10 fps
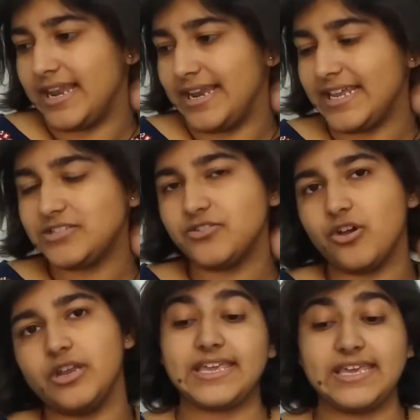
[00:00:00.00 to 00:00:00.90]
Later
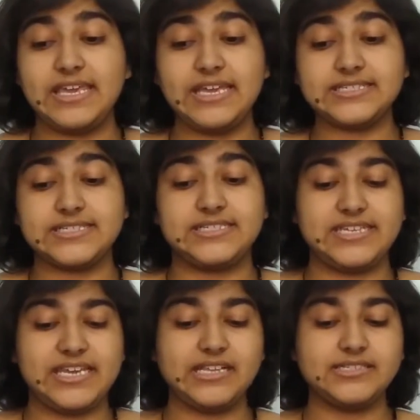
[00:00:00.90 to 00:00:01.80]
on, he
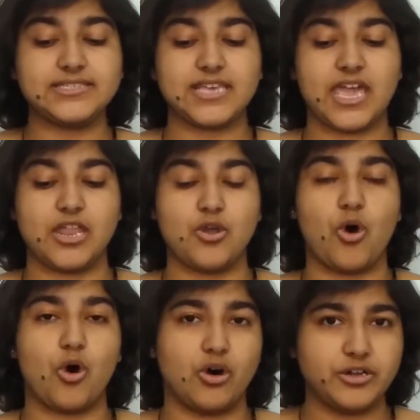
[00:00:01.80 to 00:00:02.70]
steals an
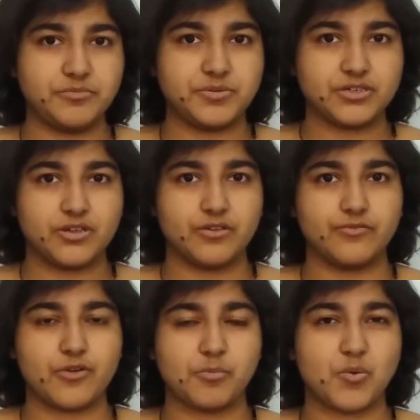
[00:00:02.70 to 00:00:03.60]
orb
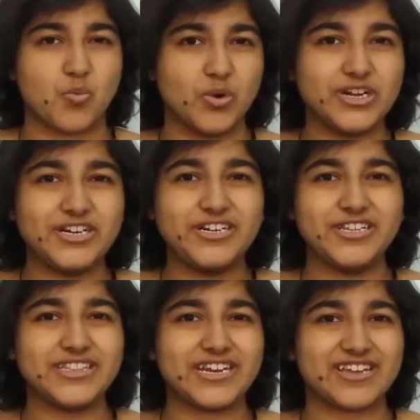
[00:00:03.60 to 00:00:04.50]
from a
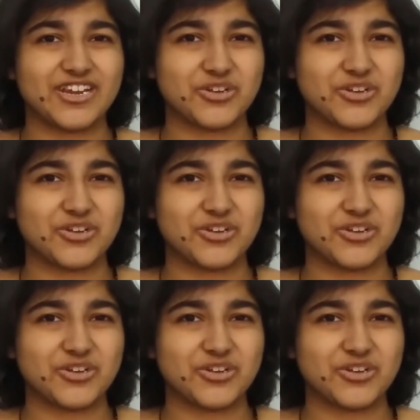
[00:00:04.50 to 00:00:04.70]
world that I